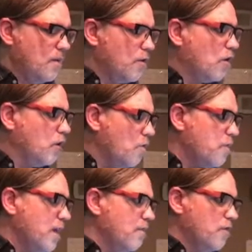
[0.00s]
The
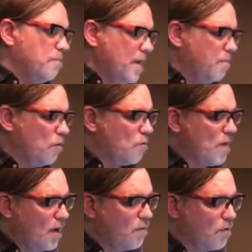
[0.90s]
clothing of the people
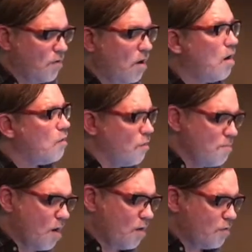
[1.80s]
around her, although
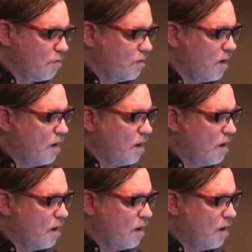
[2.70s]
modern,